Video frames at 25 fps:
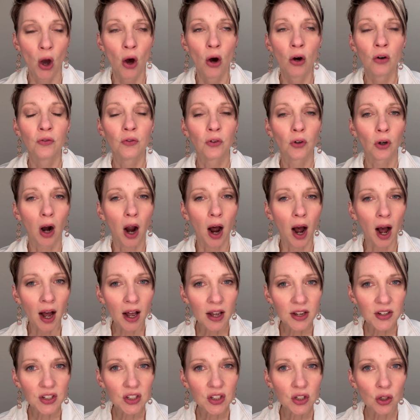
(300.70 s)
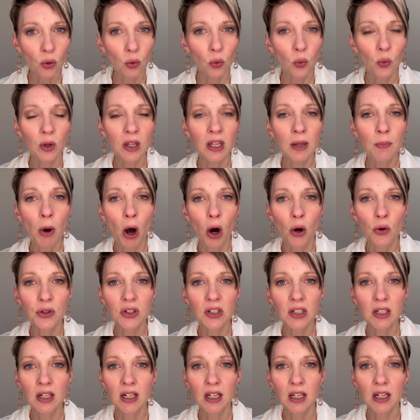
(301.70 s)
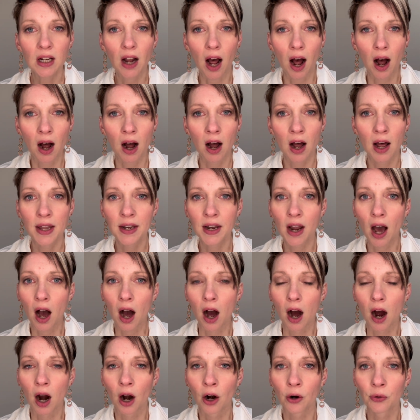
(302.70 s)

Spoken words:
For us, we posted it on our